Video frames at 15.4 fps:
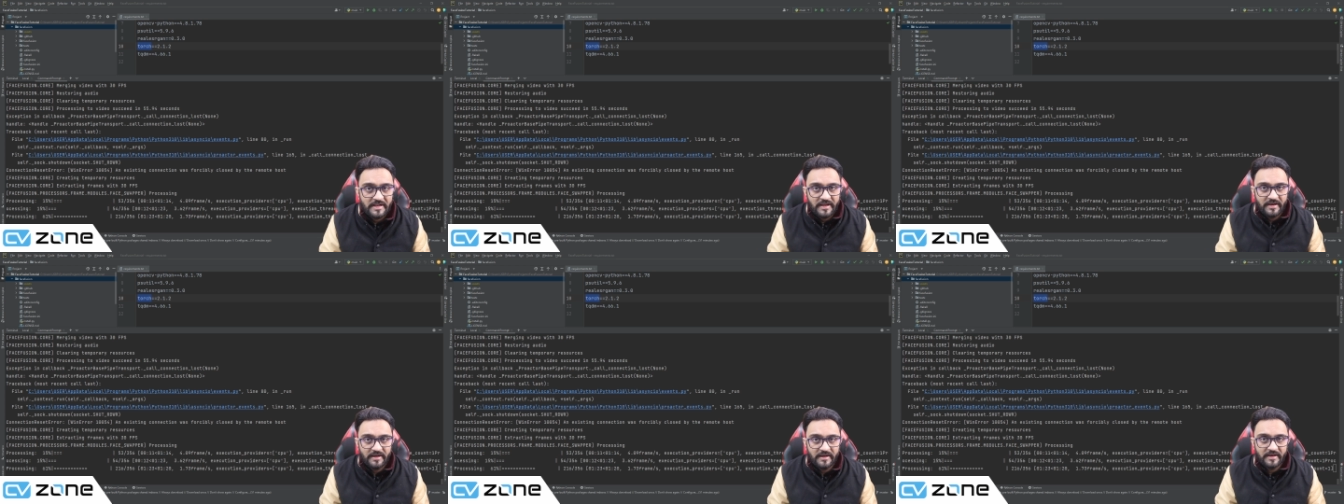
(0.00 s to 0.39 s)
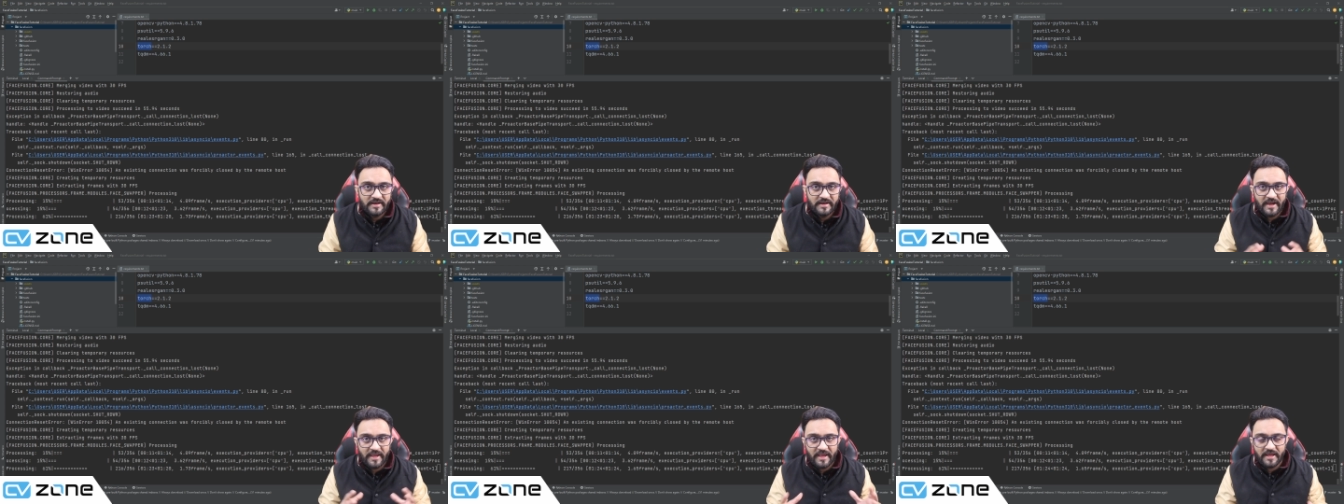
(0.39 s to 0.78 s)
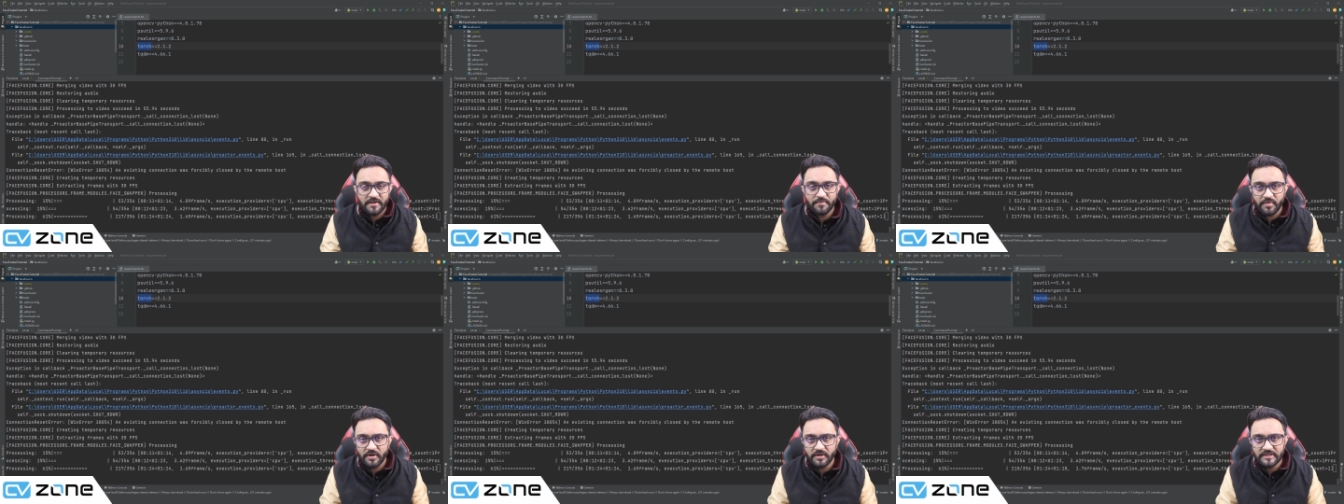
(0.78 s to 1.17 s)
I had a
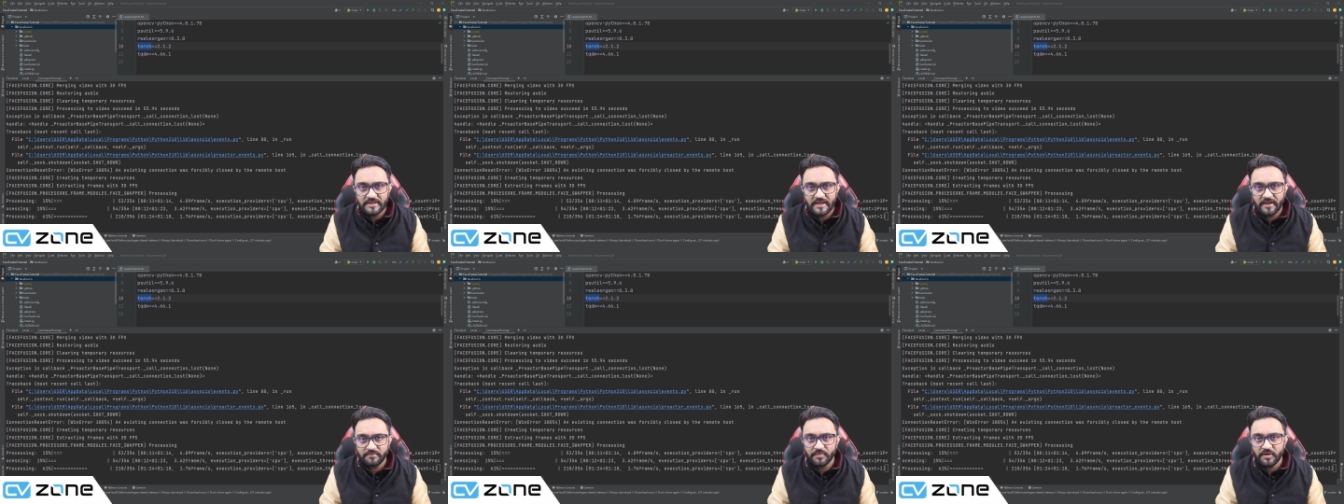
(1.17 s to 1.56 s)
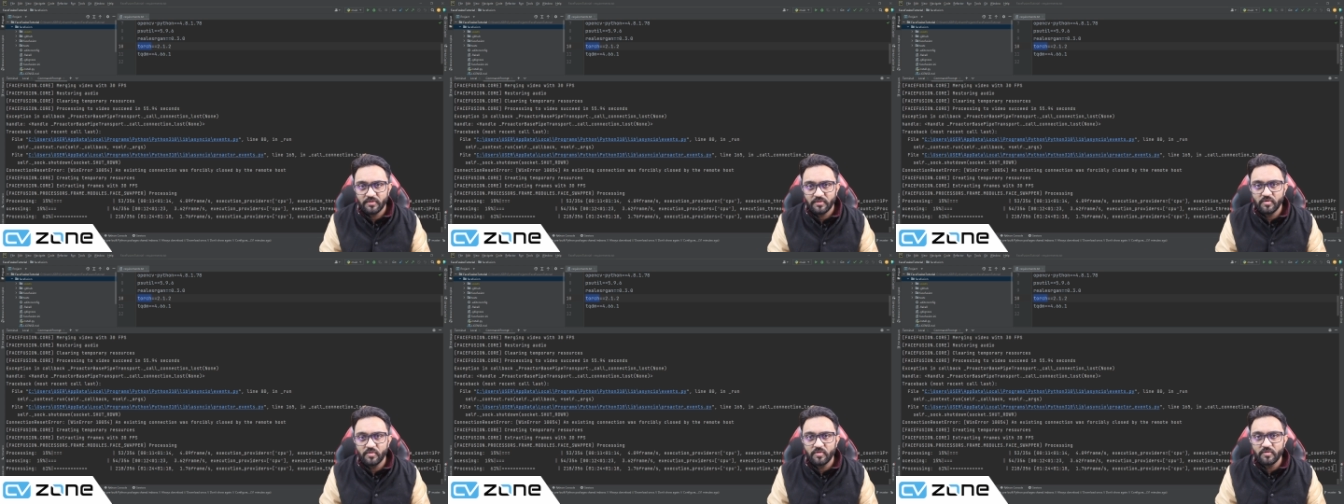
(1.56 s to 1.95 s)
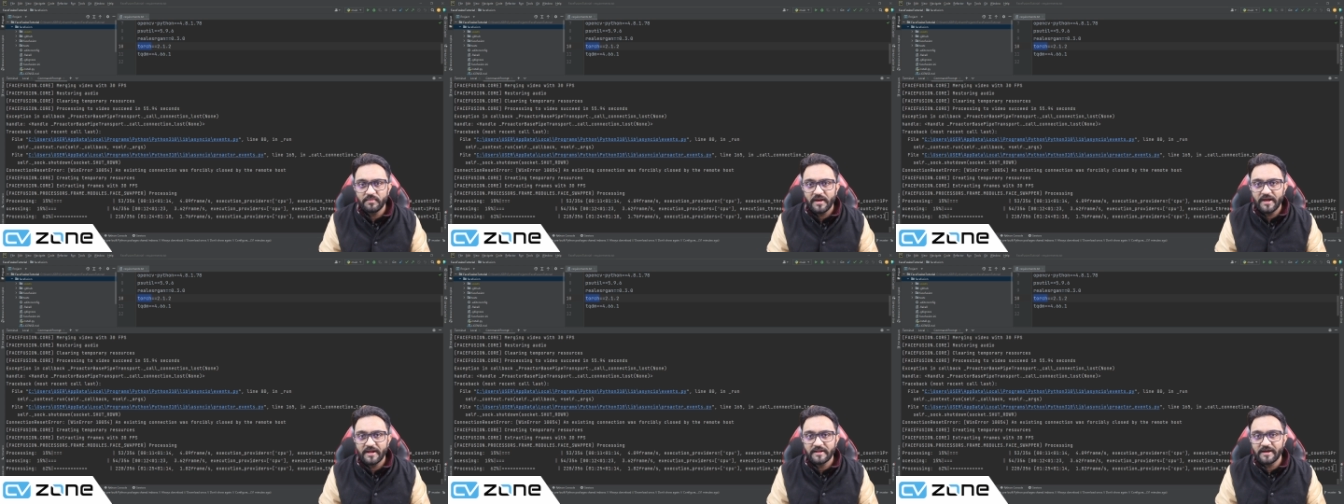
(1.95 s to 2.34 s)
party at my home,
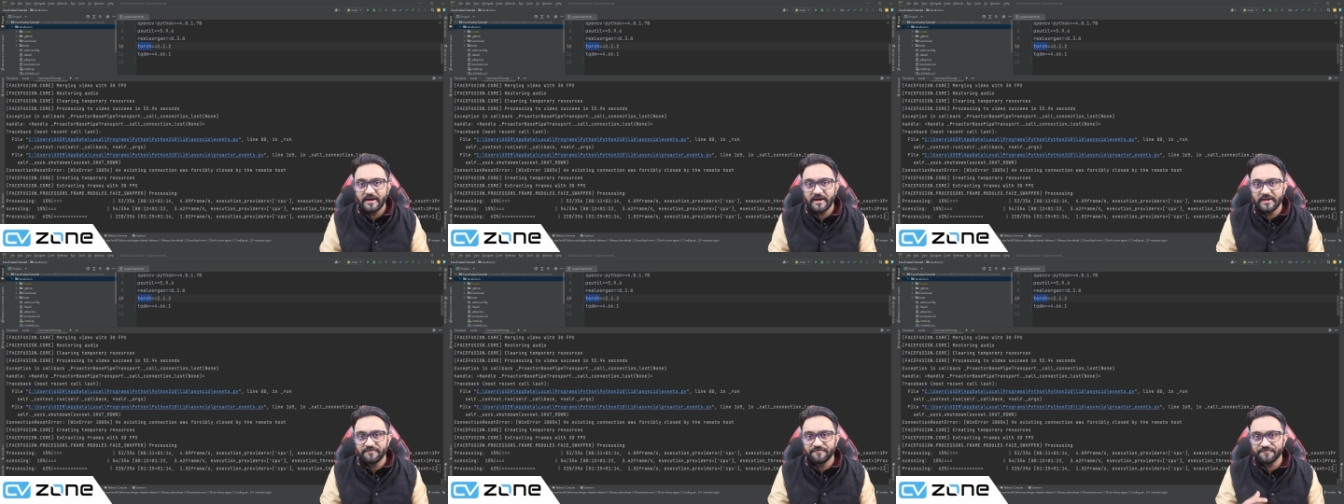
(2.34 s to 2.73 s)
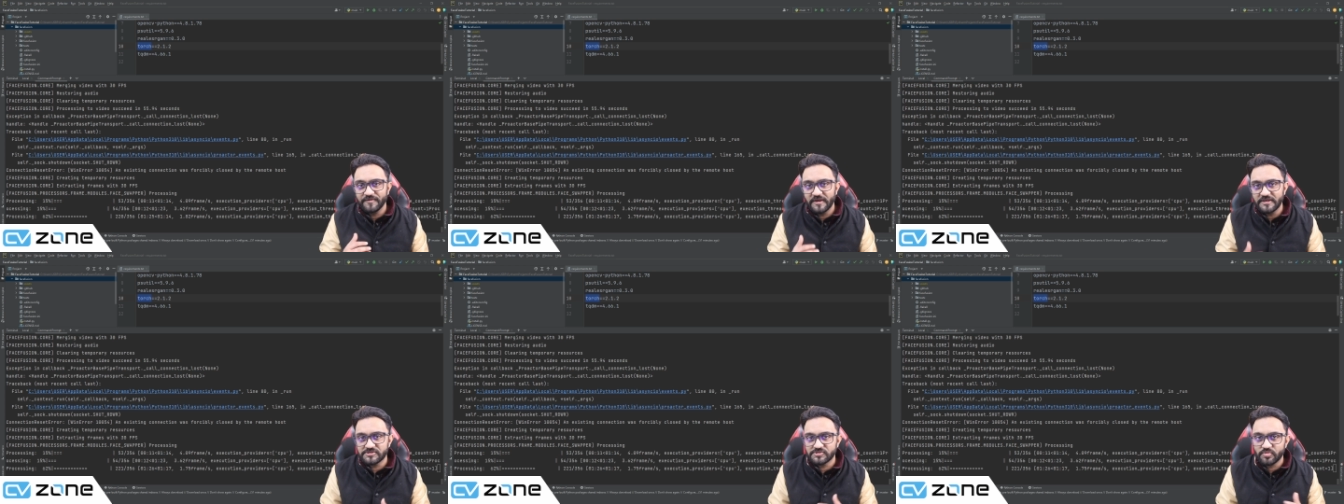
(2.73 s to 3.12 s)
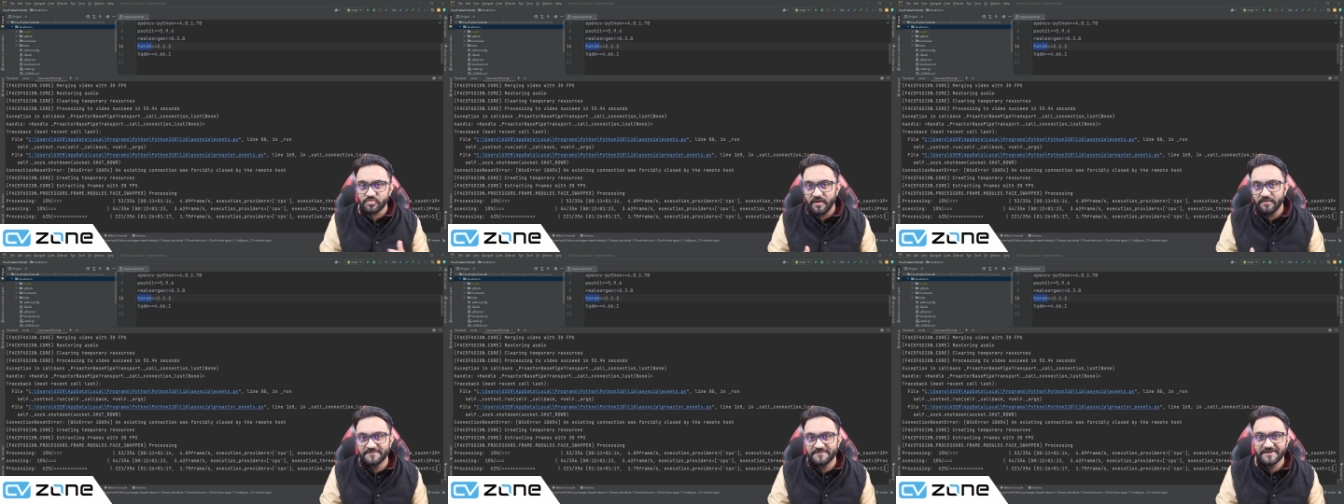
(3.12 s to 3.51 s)
and I face swapped